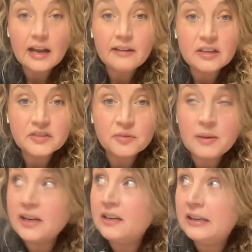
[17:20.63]
I've also
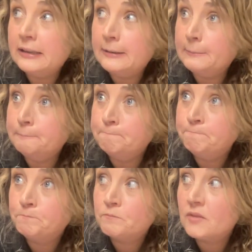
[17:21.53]
made
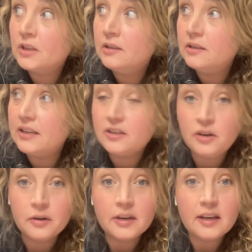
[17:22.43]
like
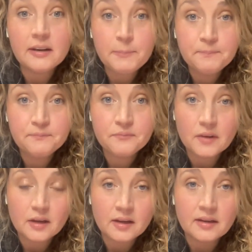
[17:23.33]
gnocchi,
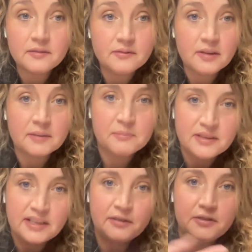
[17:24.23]
like
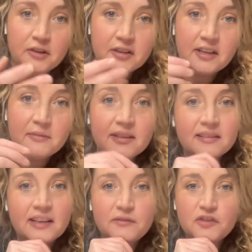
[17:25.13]
potato gnocchi with
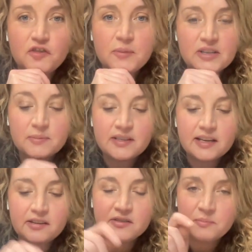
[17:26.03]
leftover mashed
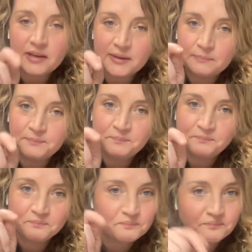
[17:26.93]
potatoes, but
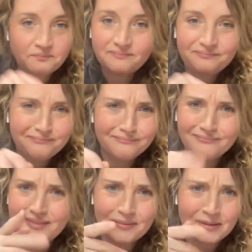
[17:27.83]

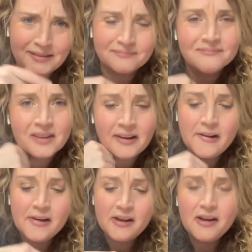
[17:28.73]
I mean,
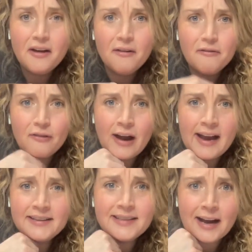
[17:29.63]

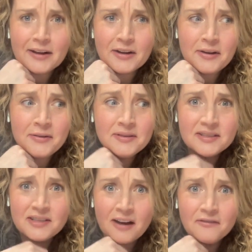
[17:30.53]
fried tacos
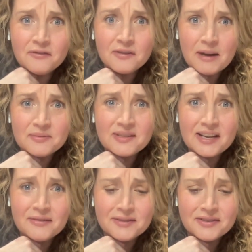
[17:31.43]
stuffed with mashed
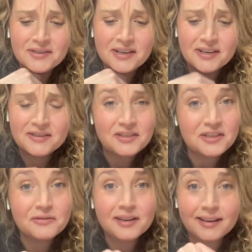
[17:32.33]
potatoes and cheese,
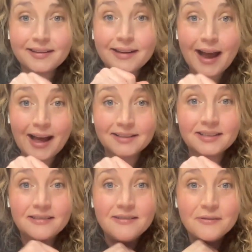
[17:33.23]
you cannot
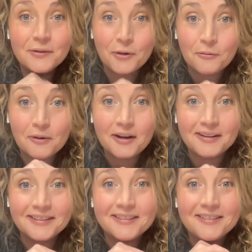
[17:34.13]
go
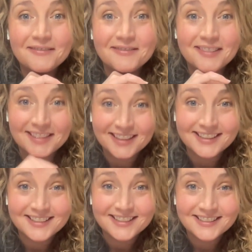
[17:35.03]
wrong with
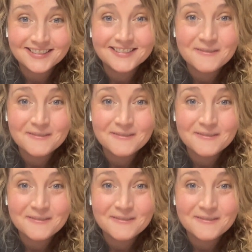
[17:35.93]
this.